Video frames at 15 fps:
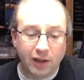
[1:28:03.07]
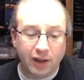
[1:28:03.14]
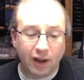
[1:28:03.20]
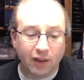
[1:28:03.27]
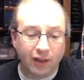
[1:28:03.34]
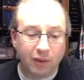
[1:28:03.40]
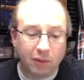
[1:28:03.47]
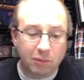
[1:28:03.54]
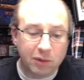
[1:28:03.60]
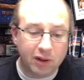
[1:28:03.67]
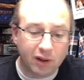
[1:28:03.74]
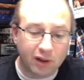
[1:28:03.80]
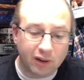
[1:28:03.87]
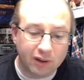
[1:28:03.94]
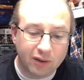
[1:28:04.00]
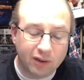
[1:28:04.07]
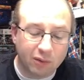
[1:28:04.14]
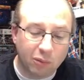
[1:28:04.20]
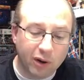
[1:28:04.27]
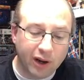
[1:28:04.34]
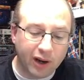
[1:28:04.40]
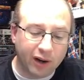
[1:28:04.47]
Yeah, that would be the, the
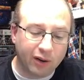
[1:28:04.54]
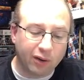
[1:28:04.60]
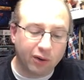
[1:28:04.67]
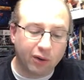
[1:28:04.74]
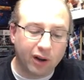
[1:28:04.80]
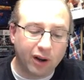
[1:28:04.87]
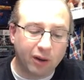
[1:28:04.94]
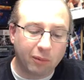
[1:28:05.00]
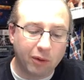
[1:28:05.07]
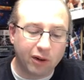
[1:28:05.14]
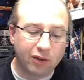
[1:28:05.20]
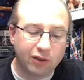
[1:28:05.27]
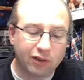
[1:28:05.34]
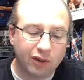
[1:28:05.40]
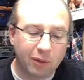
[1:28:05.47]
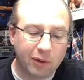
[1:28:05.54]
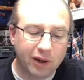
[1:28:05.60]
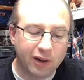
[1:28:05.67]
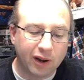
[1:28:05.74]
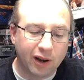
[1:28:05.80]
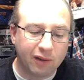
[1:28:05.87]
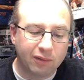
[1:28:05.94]
way. I don't know how much. I
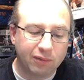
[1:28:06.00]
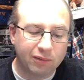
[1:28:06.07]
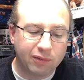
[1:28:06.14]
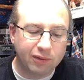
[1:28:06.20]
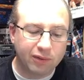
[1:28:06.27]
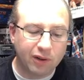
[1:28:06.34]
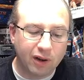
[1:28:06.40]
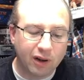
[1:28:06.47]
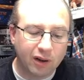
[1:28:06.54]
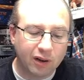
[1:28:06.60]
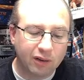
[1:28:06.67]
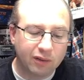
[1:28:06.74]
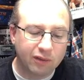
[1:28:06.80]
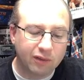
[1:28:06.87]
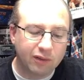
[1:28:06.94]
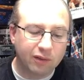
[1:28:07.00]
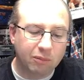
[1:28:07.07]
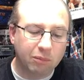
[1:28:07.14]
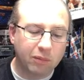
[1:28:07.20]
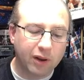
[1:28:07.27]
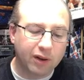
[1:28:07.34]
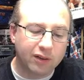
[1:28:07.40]
mean, I've
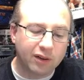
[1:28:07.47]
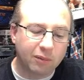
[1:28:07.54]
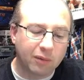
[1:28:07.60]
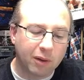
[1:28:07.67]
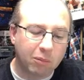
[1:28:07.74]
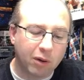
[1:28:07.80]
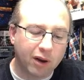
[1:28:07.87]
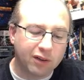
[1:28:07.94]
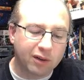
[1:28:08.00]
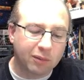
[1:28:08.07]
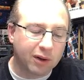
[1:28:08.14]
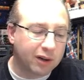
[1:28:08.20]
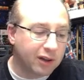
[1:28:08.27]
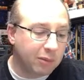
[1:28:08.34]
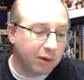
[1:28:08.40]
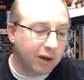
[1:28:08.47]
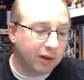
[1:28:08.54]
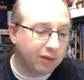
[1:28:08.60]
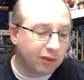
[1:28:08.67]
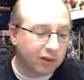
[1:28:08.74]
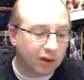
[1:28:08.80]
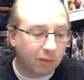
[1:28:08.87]
had some. I bought something on eBay
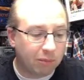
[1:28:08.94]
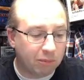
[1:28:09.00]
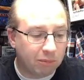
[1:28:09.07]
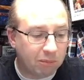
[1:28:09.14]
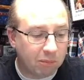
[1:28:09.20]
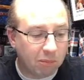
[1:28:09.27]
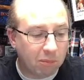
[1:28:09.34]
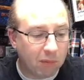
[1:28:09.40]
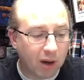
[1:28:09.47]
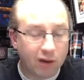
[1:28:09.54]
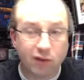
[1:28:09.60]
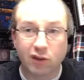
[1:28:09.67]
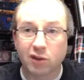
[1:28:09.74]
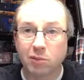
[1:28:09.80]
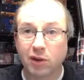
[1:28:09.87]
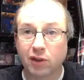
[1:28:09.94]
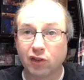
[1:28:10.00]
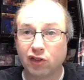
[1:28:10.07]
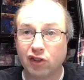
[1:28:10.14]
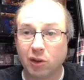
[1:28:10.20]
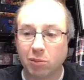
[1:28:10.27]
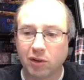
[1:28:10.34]
and it took a monstrous amount to
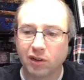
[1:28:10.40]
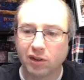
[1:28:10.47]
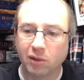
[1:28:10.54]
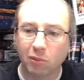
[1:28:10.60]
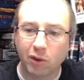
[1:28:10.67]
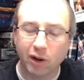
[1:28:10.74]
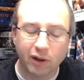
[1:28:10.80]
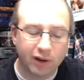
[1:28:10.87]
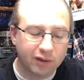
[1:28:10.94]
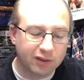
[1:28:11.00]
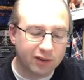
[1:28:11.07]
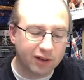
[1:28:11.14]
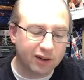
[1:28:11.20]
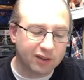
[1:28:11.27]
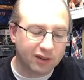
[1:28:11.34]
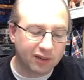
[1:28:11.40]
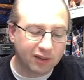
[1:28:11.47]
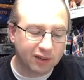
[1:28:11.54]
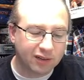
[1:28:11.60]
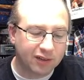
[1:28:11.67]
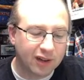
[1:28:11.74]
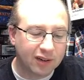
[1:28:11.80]
ship it somewhere. And that's that's
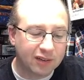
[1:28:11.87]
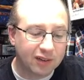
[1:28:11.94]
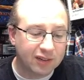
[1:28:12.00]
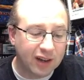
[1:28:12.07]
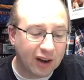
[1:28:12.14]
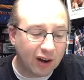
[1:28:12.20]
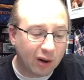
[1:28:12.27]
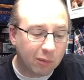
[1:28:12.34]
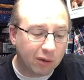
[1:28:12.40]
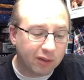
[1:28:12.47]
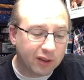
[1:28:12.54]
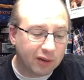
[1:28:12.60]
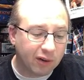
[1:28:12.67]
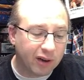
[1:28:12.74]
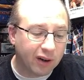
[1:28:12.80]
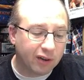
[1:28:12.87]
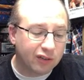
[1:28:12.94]
the that's the terrible thing right now.